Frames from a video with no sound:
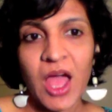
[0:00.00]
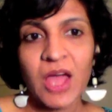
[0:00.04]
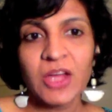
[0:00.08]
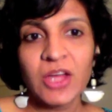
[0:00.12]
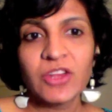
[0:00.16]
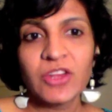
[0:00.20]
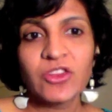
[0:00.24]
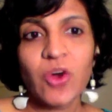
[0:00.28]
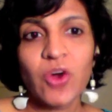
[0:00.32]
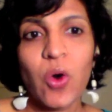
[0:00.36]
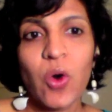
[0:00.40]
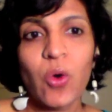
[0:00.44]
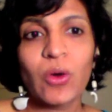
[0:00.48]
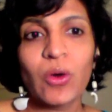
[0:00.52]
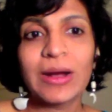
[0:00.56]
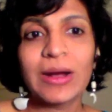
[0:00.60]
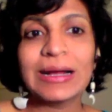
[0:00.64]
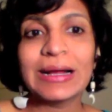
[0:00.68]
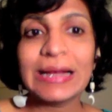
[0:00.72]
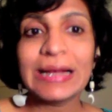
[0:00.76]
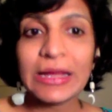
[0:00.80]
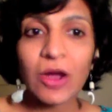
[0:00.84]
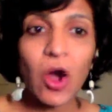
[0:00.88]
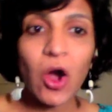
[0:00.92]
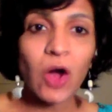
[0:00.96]
So
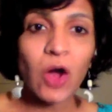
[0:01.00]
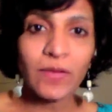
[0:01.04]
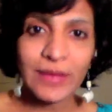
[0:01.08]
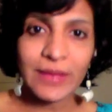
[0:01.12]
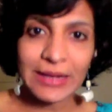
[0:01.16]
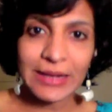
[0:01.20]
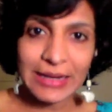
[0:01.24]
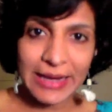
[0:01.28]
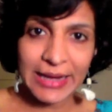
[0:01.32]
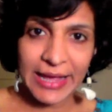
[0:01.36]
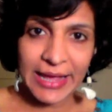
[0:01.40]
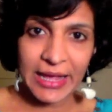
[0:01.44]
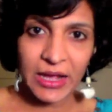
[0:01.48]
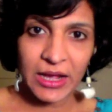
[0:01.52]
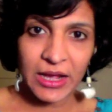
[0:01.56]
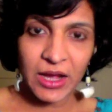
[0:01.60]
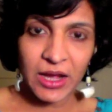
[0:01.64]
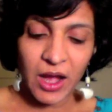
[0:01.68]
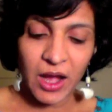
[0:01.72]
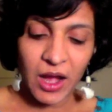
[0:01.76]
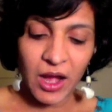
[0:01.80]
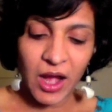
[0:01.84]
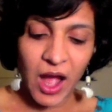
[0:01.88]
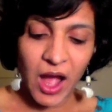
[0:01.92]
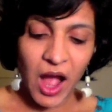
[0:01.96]
click on the link
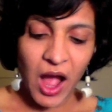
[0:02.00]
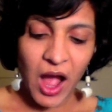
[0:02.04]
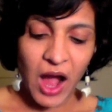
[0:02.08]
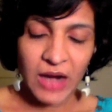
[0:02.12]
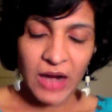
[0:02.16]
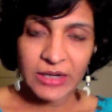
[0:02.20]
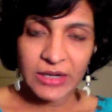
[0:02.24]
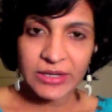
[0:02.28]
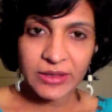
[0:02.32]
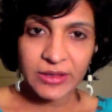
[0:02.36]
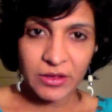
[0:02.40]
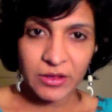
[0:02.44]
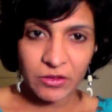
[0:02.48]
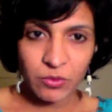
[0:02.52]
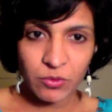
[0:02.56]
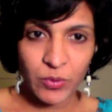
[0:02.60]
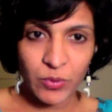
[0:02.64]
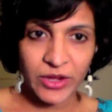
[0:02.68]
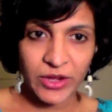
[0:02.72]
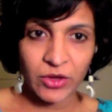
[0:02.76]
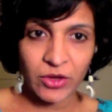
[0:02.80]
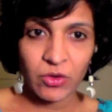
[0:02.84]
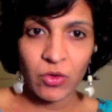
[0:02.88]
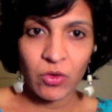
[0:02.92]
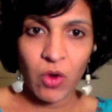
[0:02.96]
under this
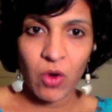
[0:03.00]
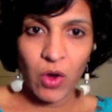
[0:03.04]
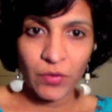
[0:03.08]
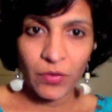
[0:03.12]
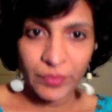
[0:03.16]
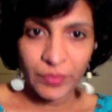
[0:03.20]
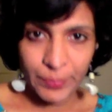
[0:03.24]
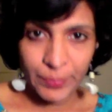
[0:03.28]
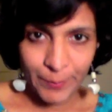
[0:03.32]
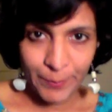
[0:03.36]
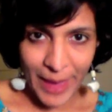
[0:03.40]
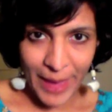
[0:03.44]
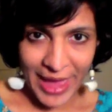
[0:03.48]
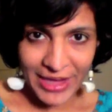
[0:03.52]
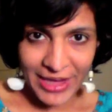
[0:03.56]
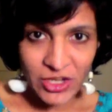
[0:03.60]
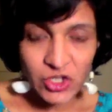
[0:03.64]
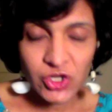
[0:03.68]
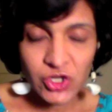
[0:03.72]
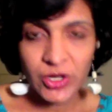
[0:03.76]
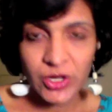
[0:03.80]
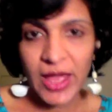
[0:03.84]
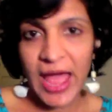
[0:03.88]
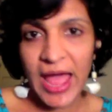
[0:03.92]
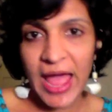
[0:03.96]
video on the
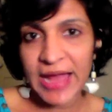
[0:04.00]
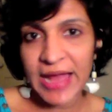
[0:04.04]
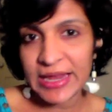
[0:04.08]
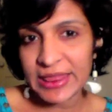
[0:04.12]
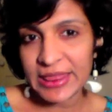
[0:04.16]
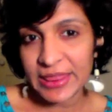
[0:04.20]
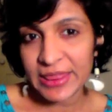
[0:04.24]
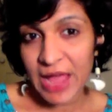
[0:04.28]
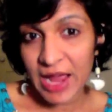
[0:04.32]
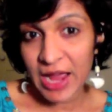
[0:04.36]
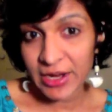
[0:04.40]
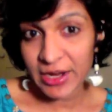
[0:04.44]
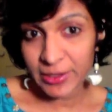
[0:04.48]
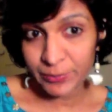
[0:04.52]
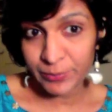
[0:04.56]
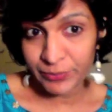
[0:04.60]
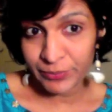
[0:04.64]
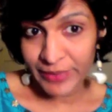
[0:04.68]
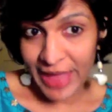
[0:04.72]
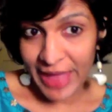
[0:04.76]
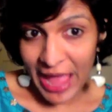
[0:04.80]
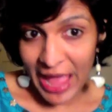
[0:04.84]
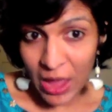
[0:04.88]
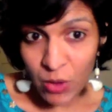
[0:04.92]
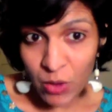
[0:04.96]
page and sign up
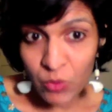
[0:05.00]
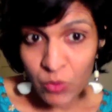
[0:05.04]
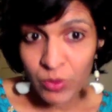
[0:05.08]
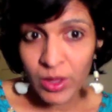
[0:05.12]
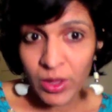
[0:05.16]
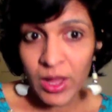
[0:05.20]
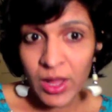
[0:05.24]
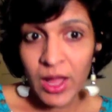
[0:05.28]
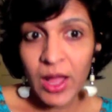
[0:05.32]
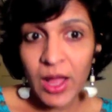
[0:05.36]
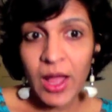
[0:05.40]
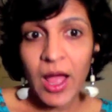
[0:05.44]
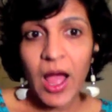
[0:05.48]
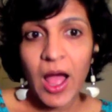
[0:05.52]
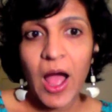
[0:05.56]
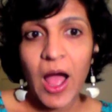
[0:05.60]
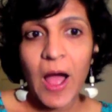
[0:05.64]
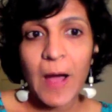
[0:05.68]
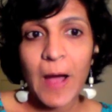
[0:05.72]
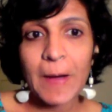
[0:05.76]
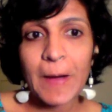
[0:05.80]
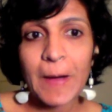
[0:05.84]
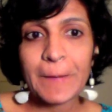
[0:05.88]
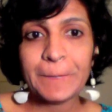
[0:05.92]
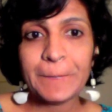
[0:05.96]
now.
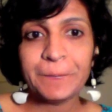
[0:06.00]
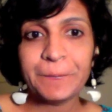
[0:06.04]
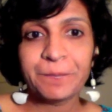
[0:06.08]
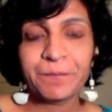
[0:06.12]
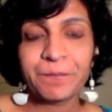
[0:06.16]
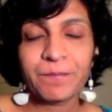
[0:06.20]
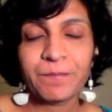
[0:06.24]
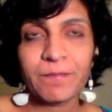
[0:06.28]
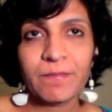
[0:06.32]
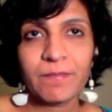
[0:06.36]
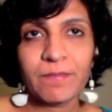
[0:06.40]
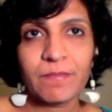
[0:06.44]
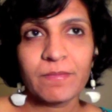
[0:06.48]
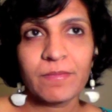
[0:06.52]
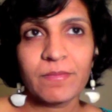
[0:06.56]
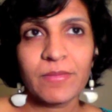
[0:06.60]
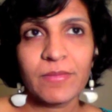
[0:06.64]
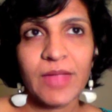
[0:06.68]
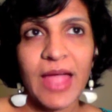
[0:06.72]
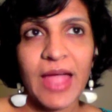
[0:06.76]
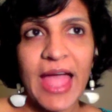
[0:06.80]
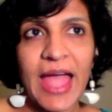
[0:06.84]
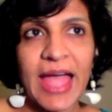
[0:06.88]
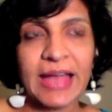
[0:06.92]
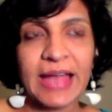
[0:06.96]

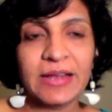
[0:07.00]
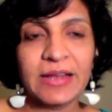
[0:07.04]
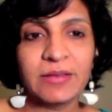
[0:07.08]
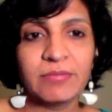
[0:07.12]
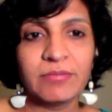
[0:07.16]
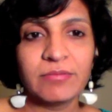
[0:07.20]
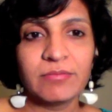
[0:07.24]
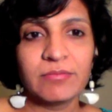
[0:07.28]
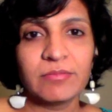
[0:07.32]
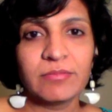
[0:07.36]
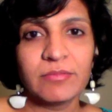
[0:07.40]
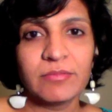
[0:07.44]
And